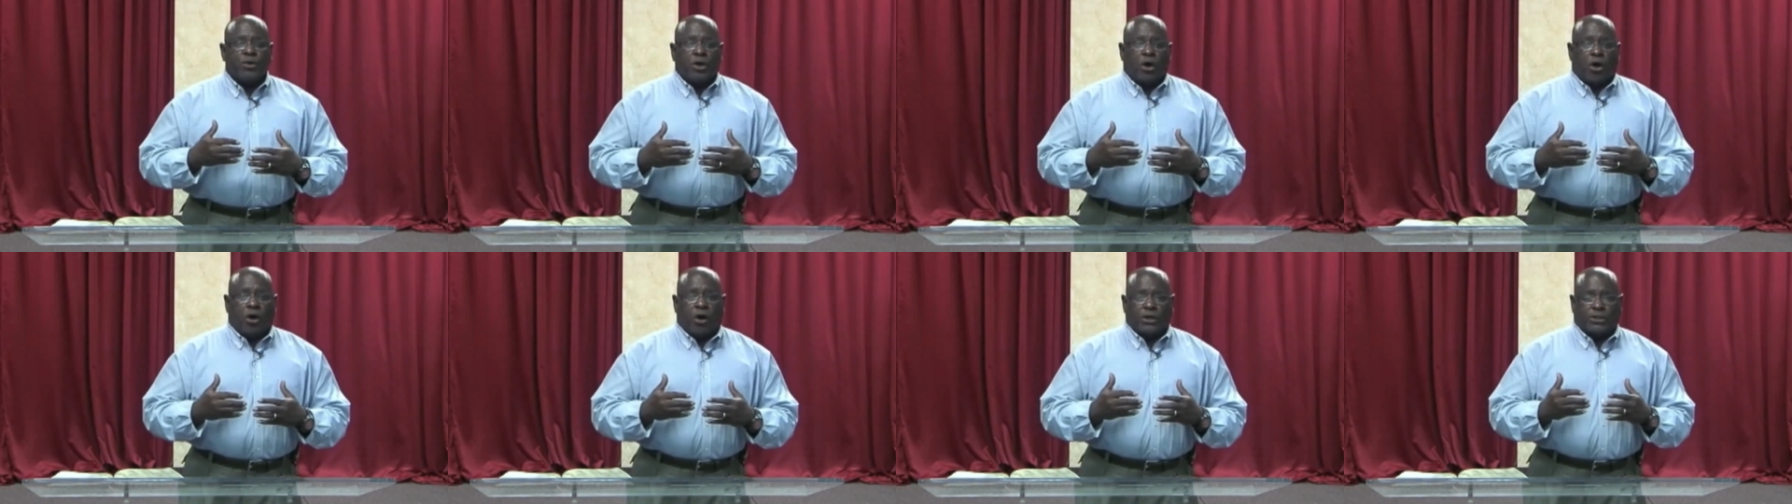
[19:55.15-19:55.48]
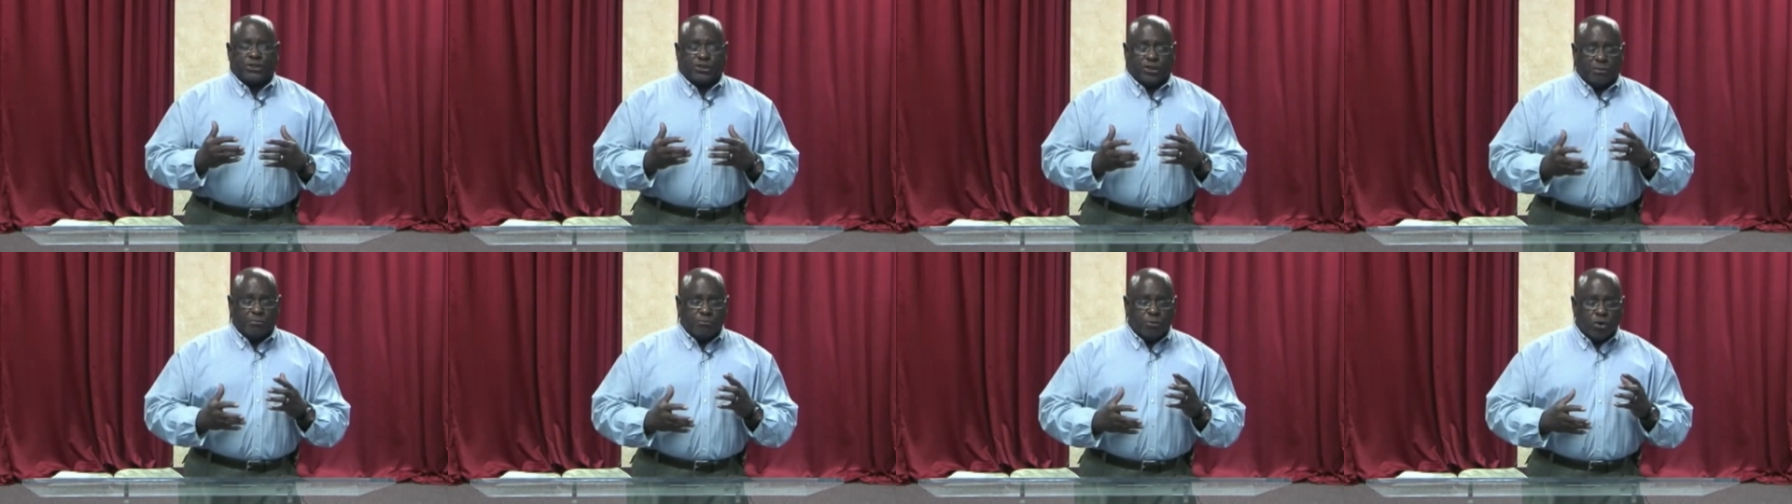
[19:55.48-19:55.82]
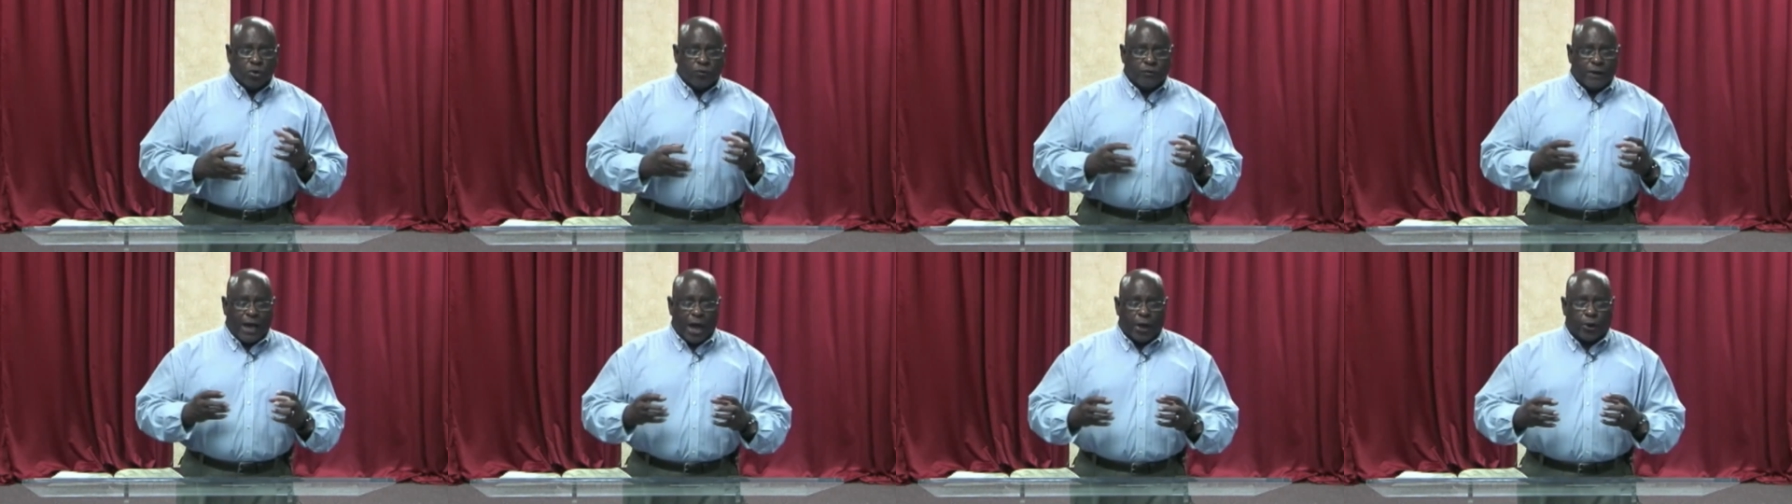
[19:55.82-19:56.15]
or to
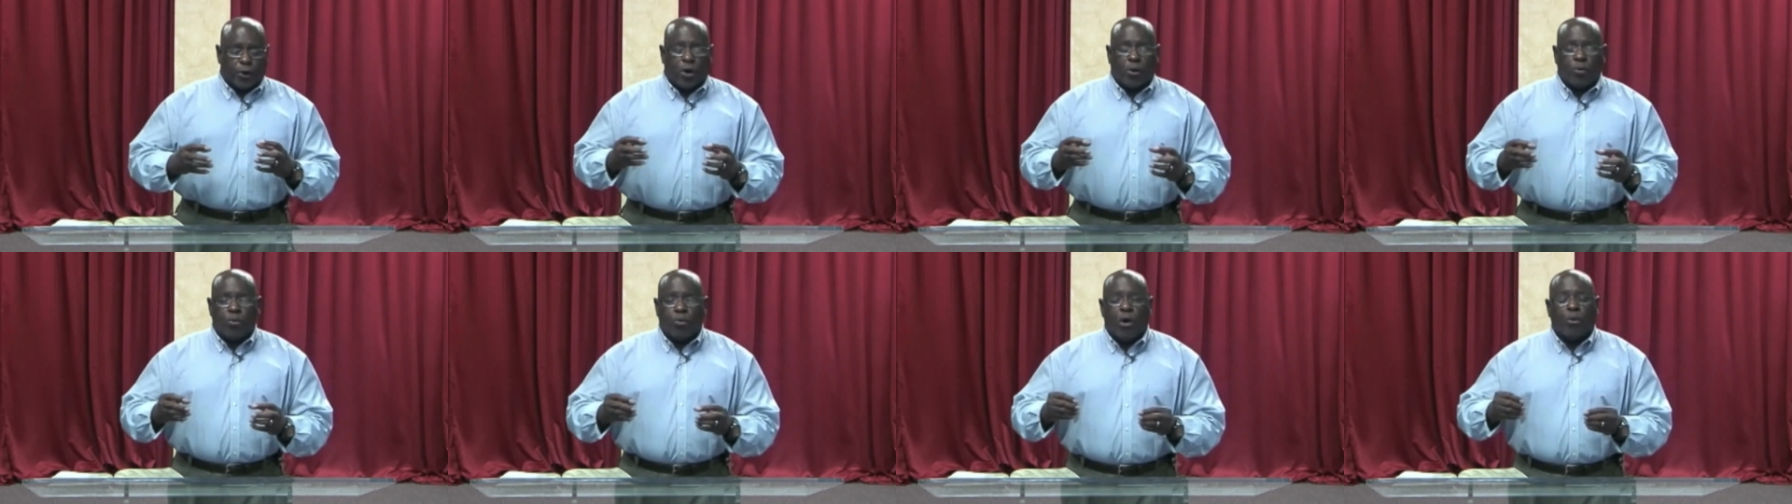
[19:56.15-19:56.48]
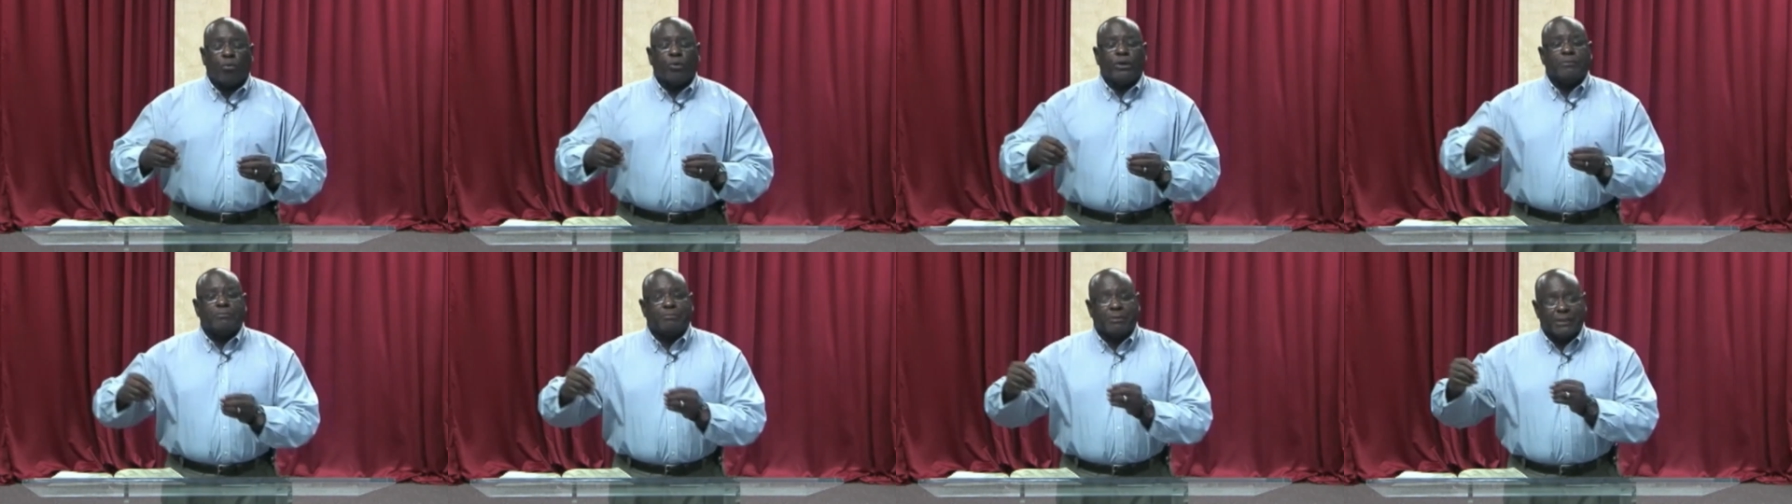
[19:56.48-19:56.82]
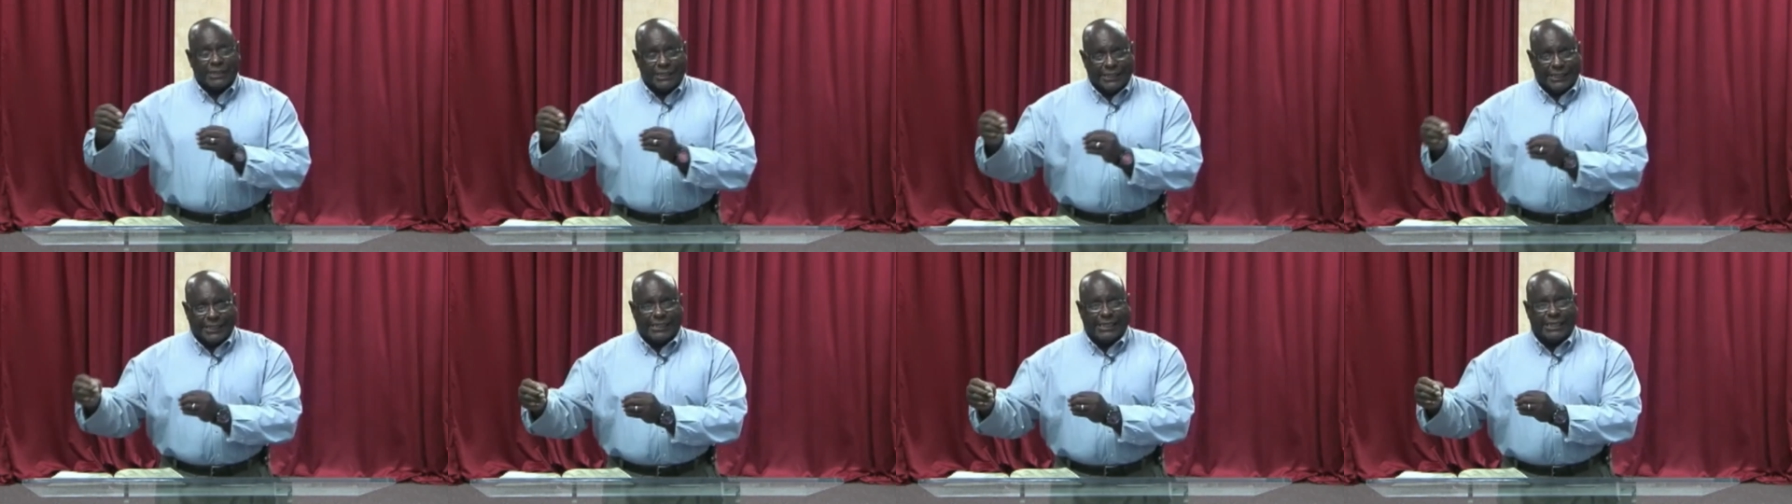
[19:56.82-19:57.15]
move out on what we
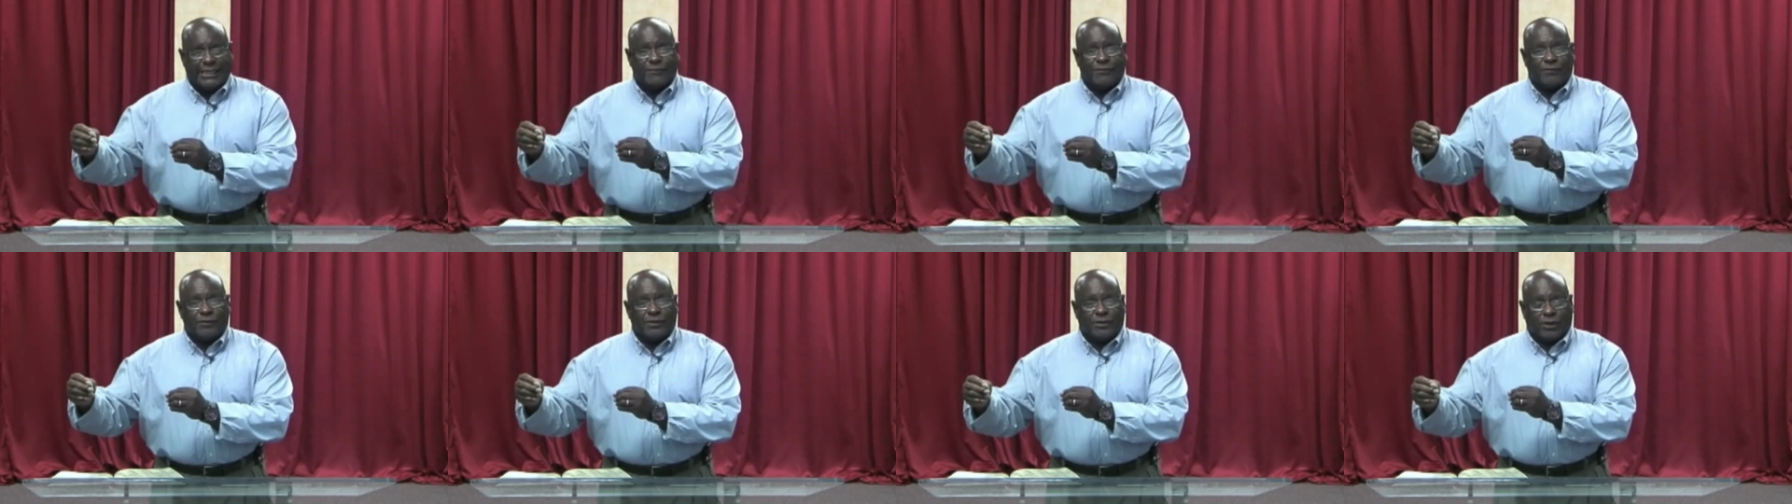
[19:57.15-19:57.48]
believe